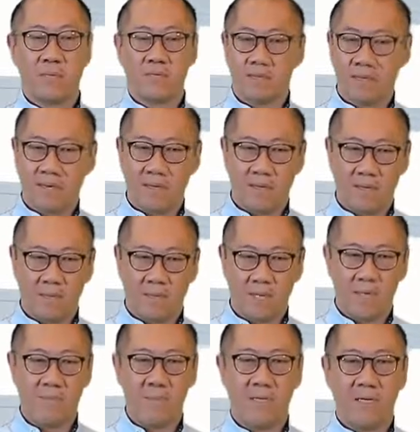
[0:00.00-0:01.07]
There
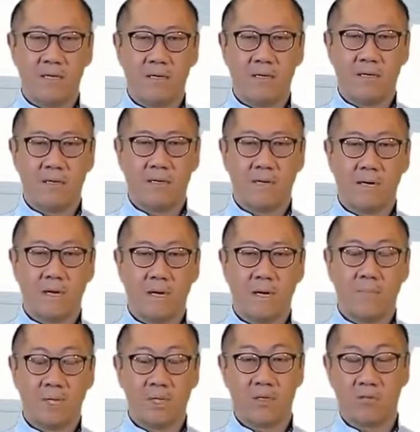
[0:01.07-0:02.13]
may be a
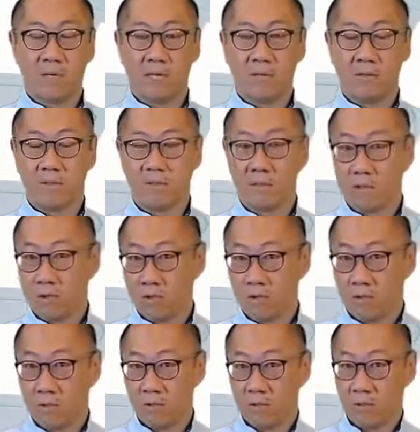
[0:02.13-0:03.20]
bunch around
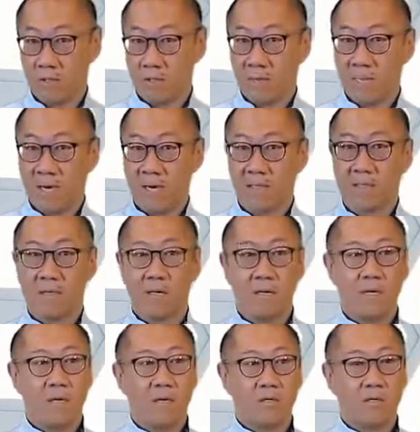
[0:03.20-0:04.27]
social impact.
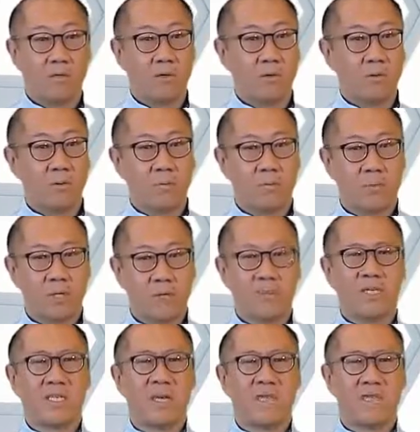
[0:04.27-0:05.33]
So pretty
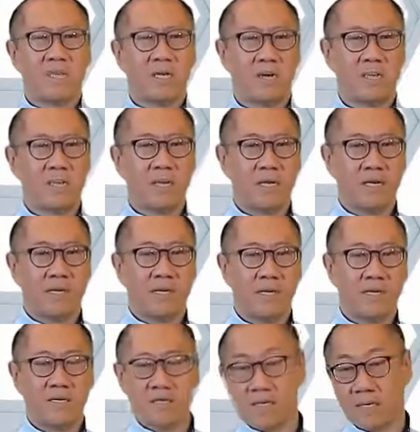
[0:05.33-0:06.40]
much every company out
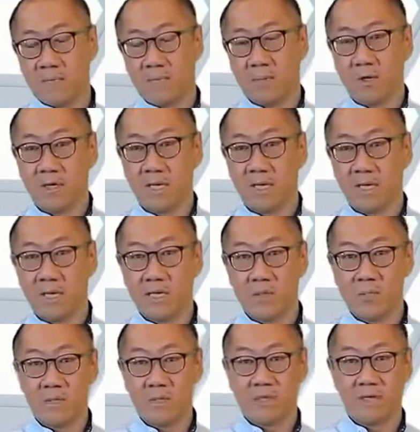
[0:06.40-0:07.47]
there does an employee
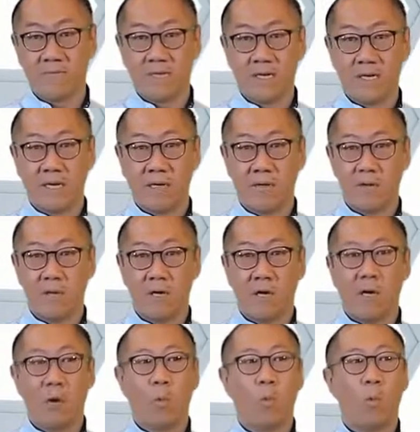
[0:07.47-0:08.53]
engagement survey now.
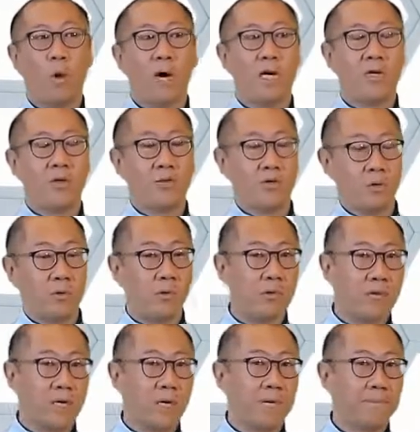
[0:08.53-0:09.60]
Why do you do
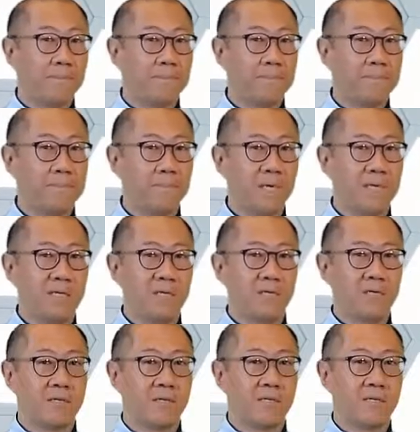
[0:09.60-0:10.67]
that? Is it
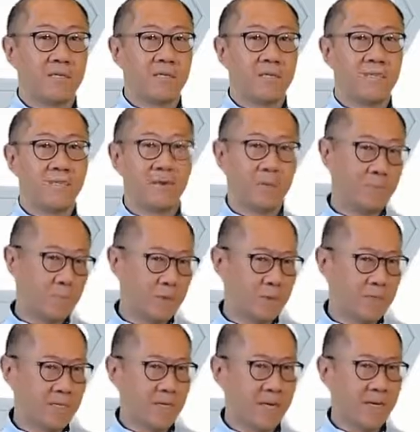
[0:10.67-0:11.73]
just to see if your
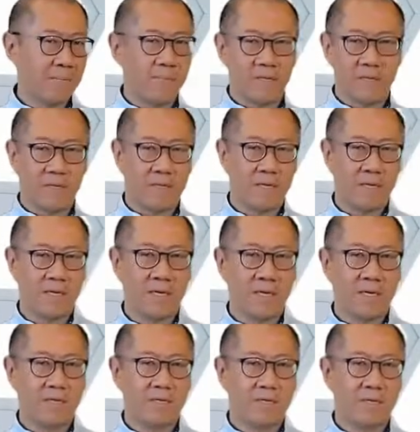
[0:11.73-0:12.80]
employees are happy? Are they
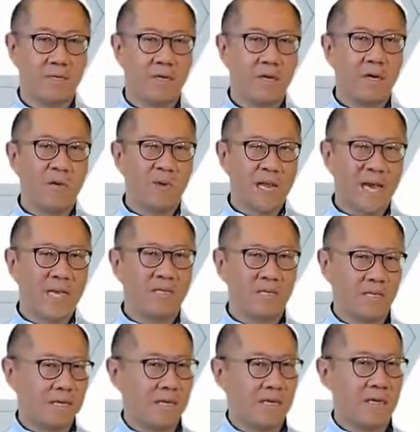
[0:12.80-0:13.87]
engaged? Well,
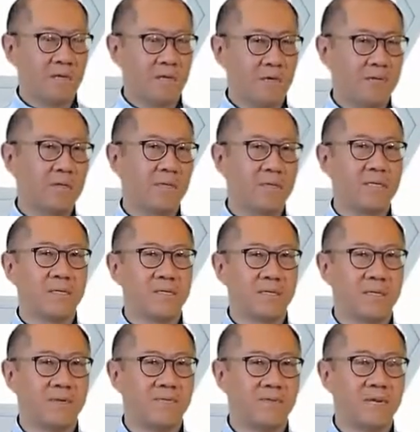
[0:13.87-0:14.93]
actually, that also links
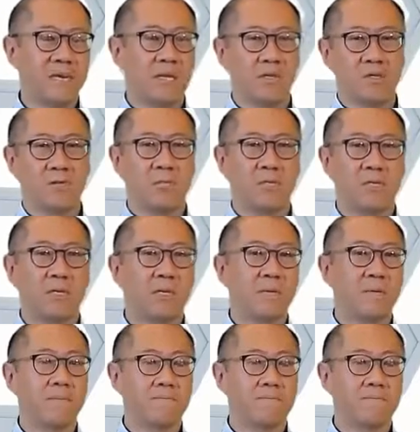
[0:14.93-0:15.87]
into financial return.